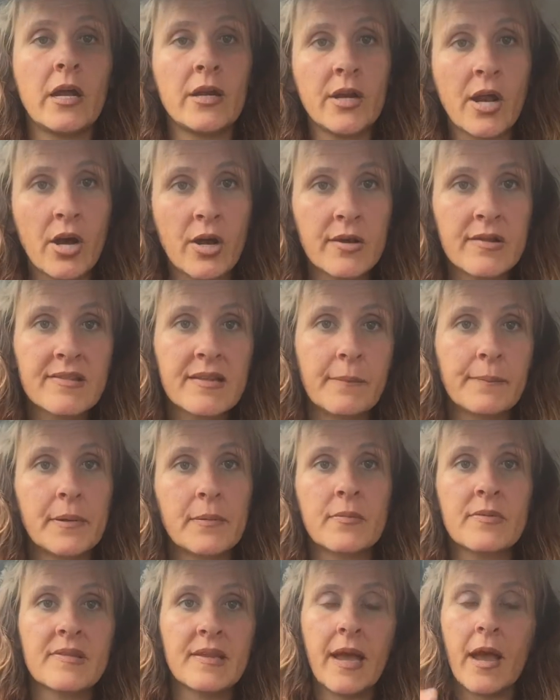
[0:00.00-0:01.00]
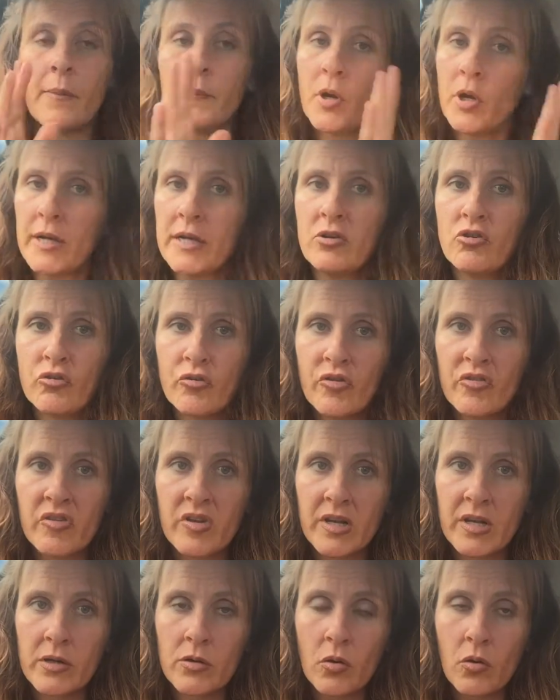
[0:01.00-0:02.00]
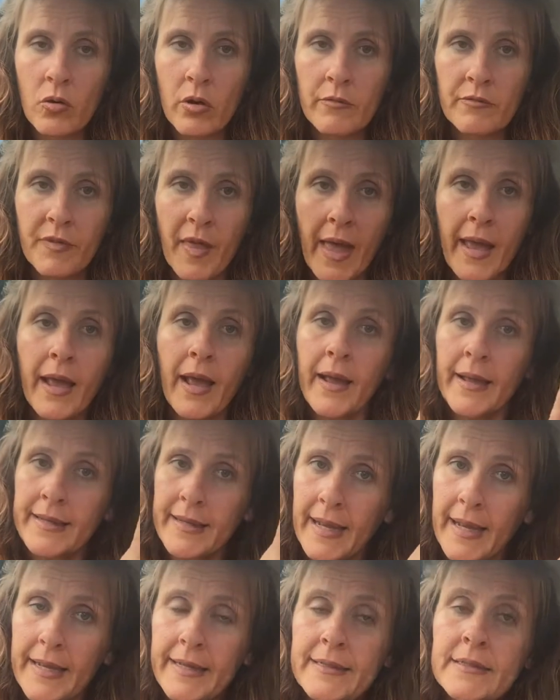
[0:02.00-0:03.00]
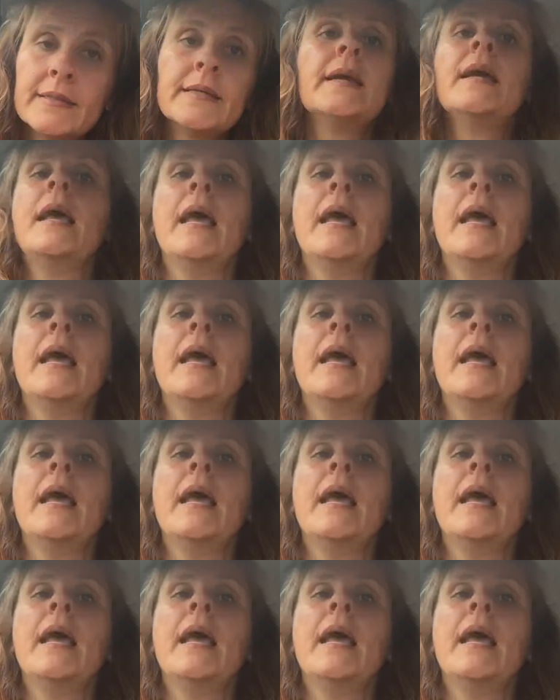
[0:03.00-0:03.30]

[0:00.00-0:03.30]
I know some people say, I'm not interested in all of that. Okay.